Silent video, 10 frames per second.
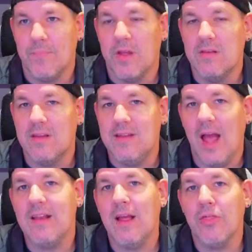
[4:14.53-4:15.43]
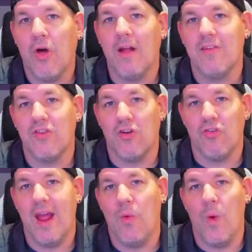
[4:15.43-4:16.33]
Detecting thoughts is a
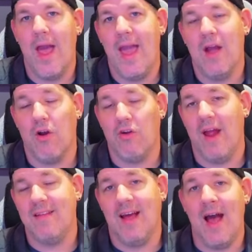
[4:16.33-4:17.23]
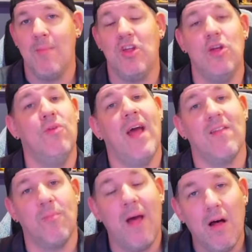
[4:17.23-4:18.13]
great way or a great time to use that
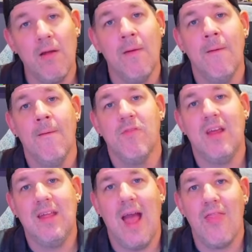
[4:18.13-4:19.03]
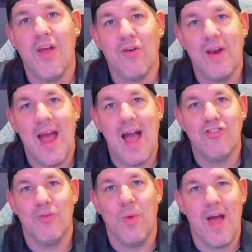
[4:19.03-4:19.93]
spell to get their
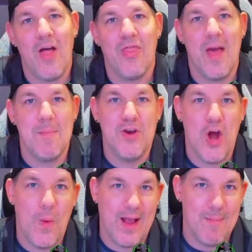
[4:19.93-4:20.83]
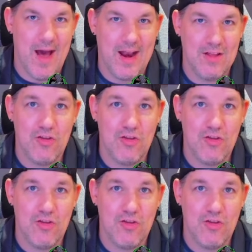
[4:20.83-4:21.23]
reaction without them knowing about it.